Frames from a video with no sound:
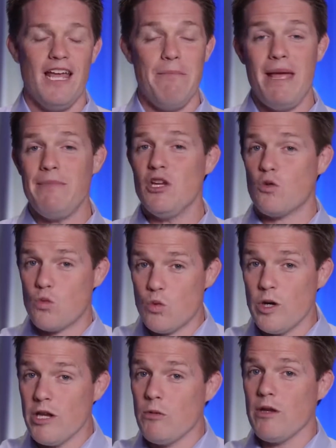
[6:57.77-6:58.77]
It may be a
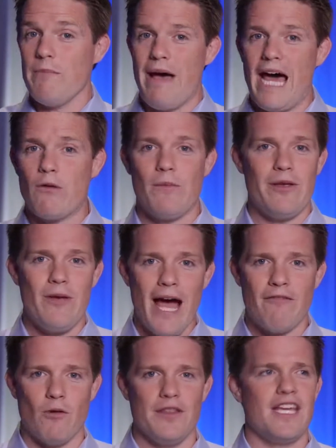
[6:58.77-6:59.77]
really, really bad one, but you
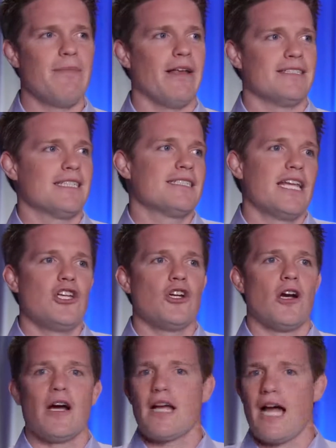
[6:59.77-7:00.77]
have one. Think about this. Let's say you're a